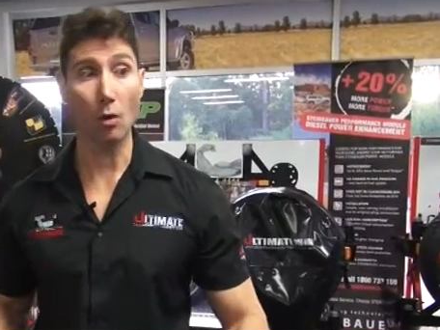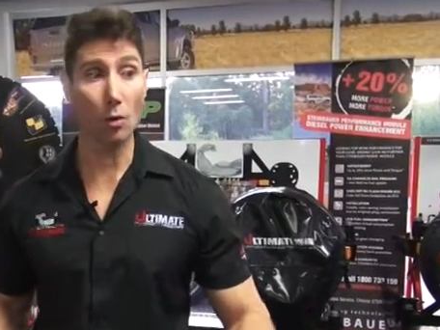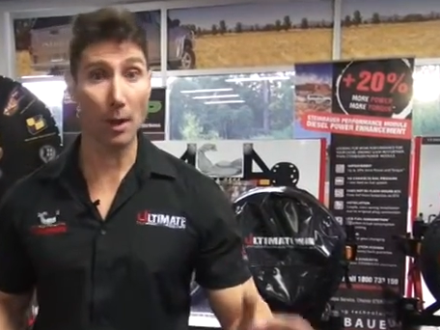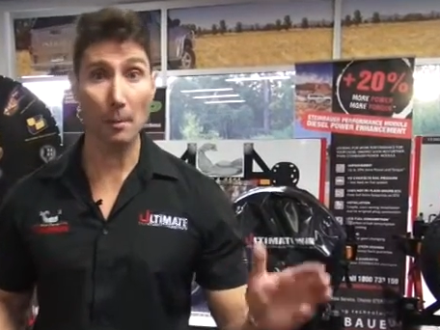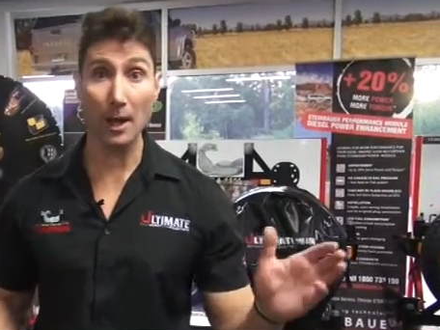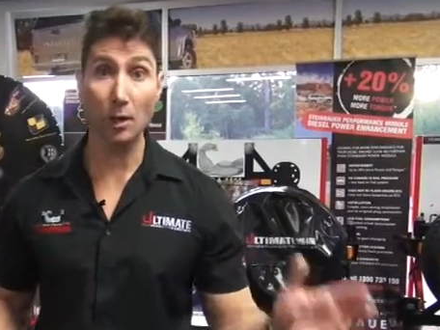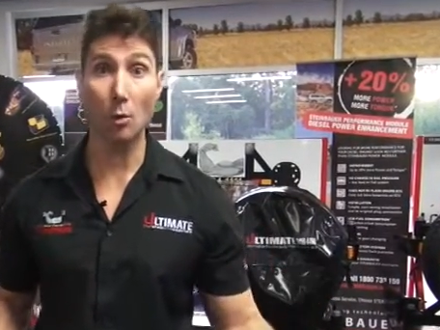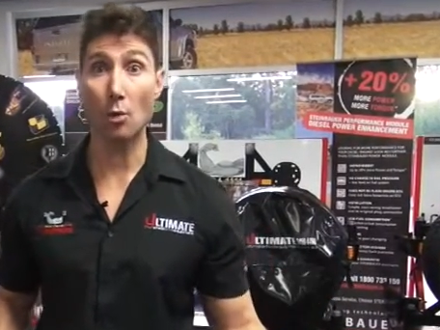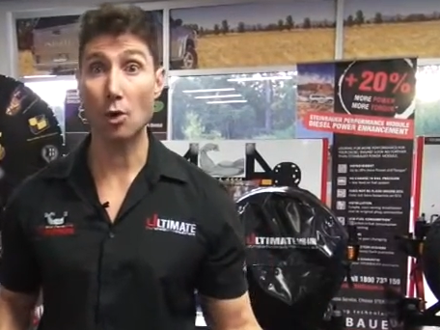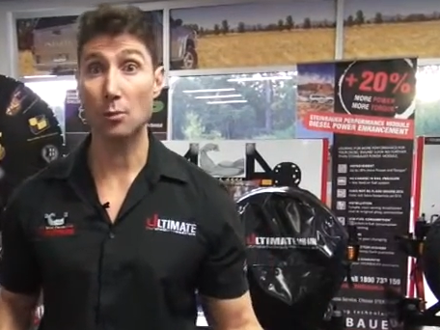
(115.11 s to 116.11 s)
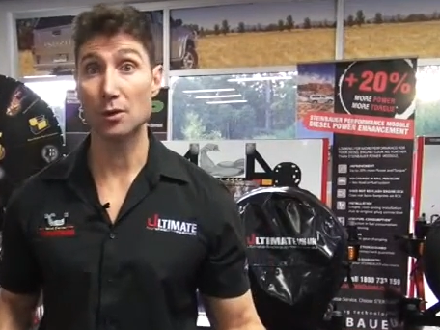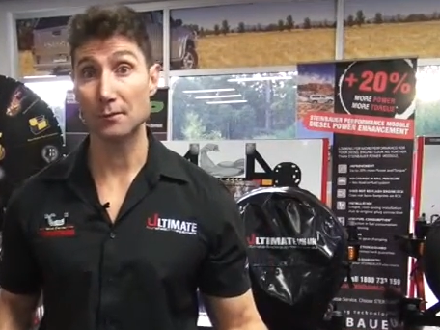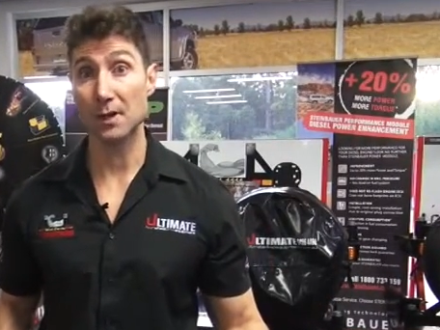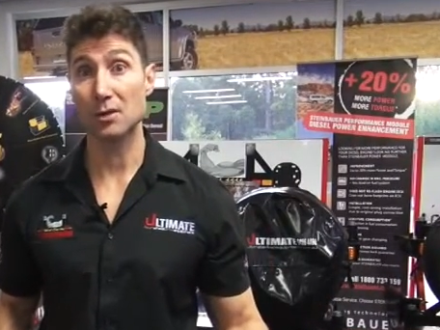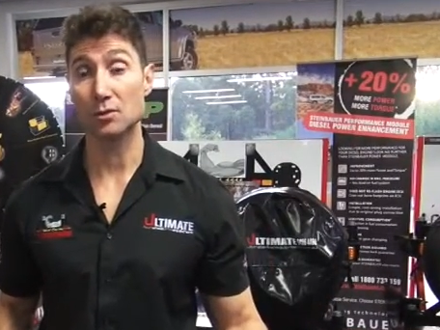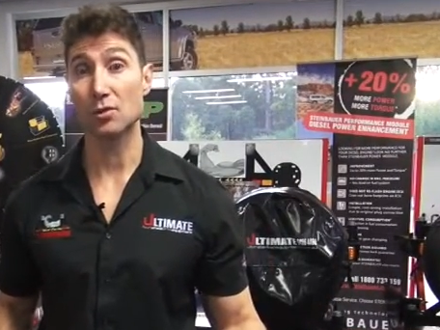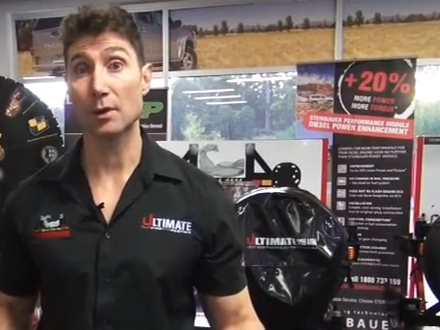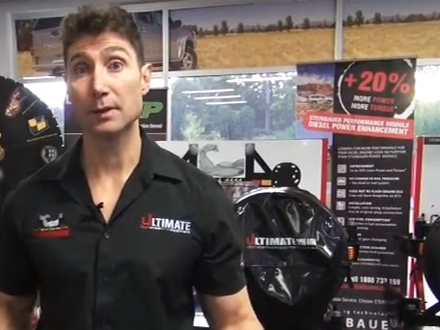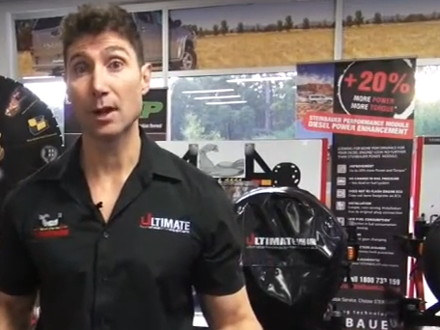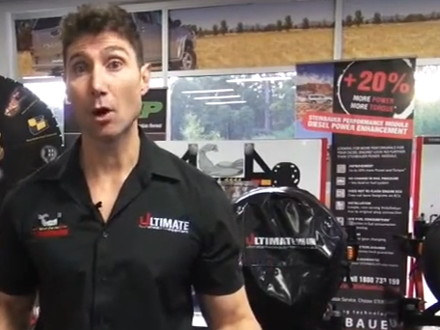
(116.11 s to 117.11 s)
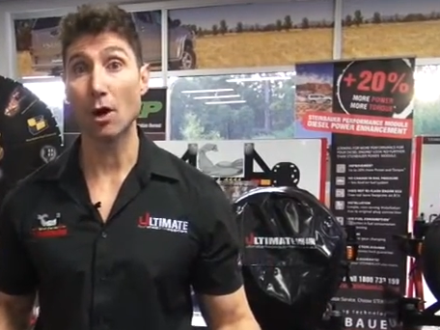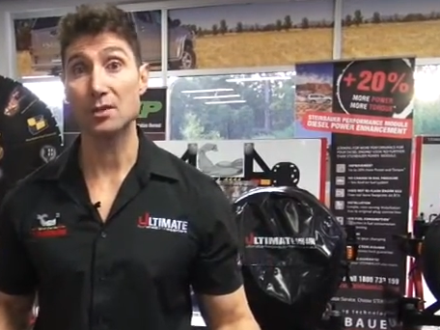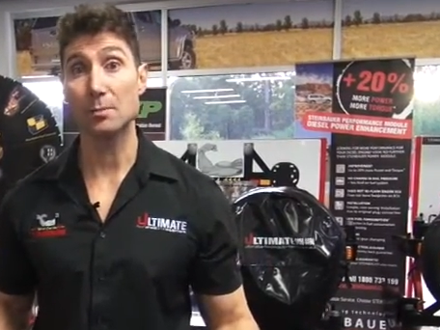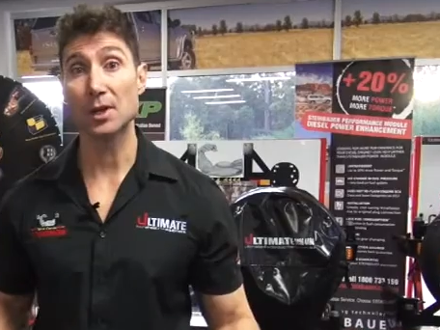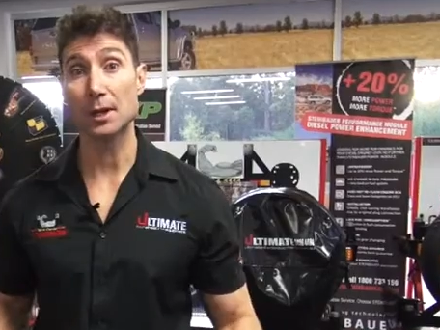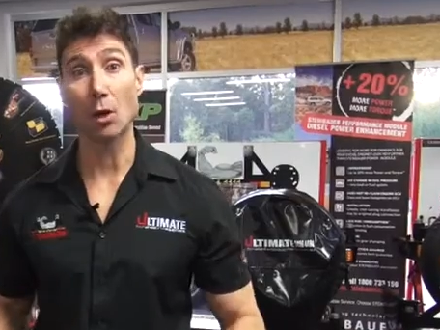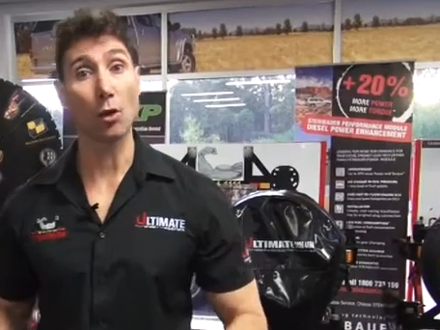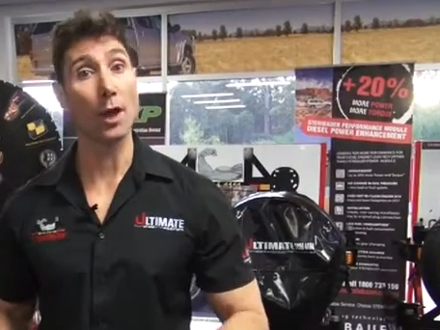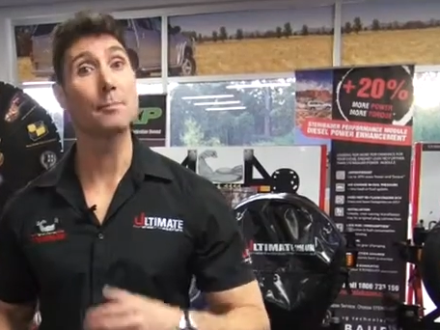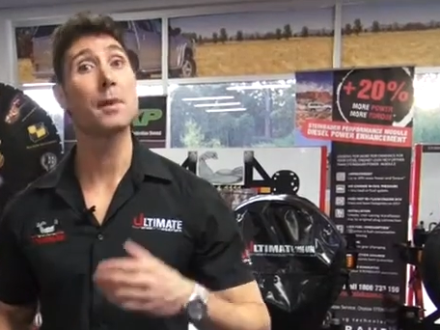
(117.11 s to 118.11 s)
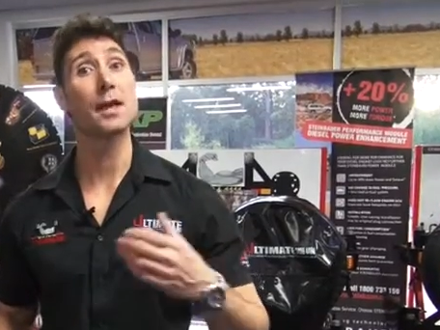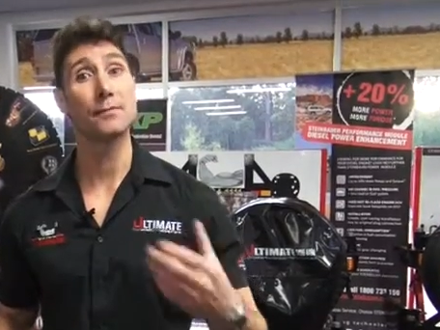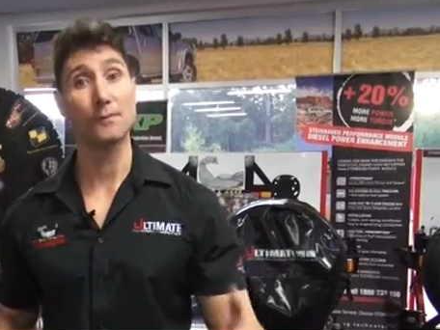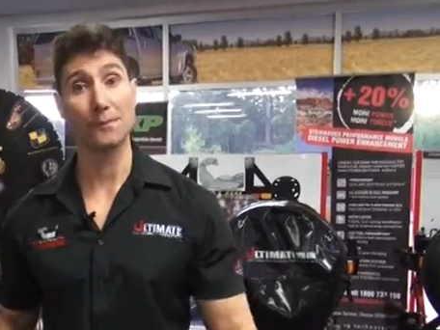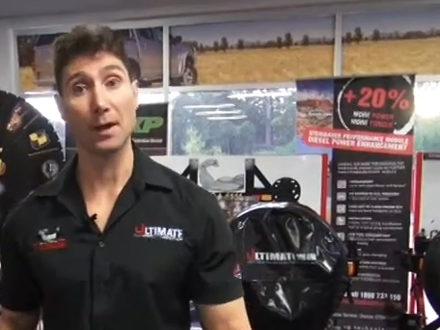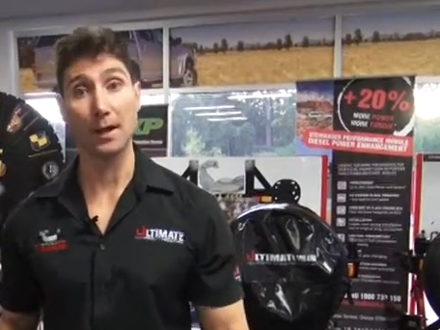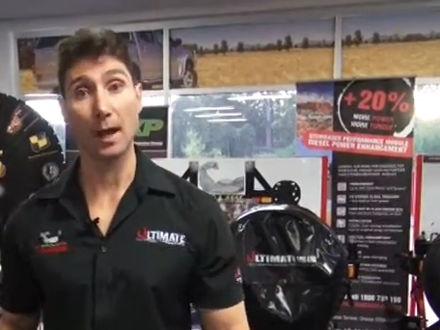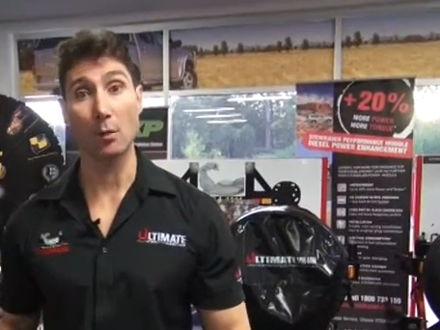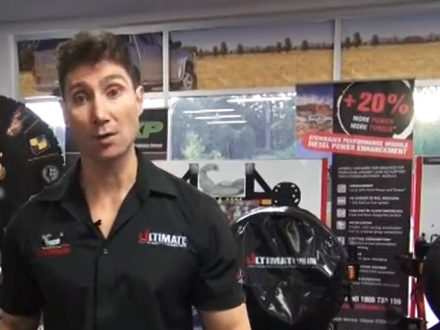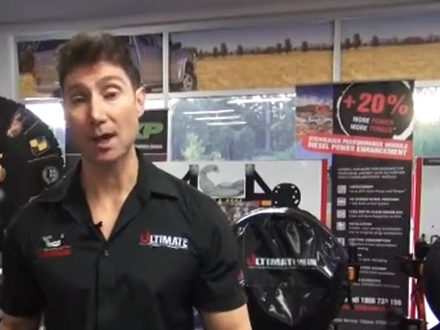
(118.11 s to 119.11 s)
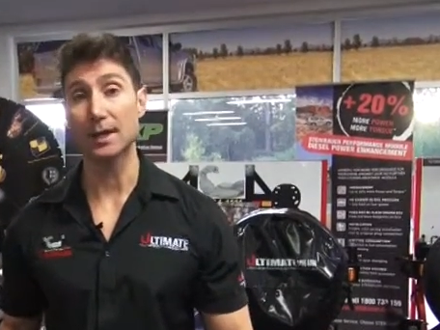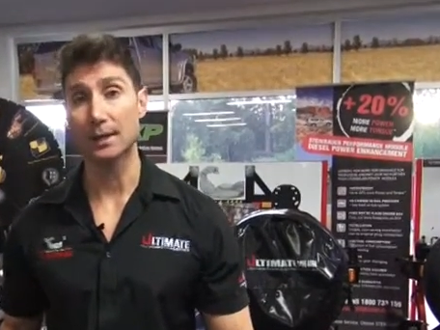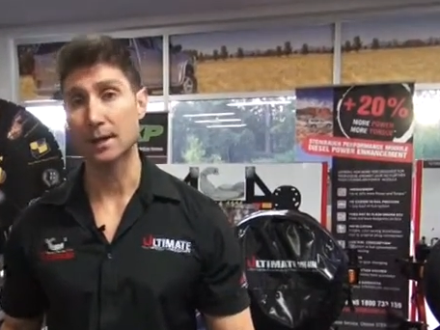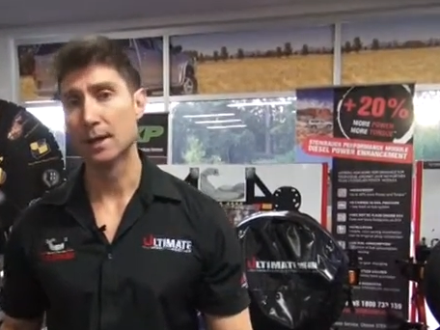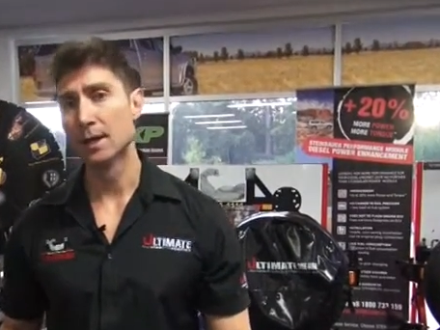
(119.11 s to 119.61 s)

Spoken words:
or they may not work when the vehicle's travelling at high speed, or they may even fade out with heat.